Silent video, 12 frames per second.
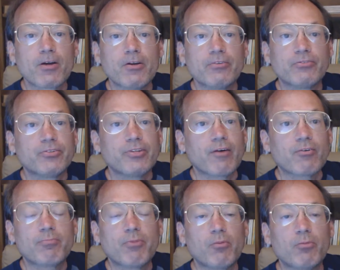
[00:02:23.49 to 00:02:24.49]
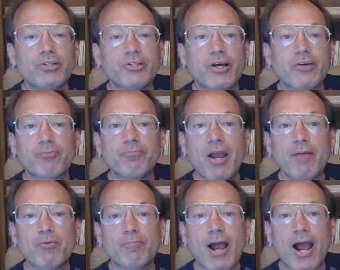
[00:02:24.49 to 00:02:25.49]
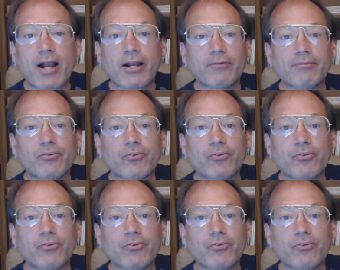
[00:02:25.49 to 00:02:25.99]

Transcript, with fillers: It was never published as a paperback,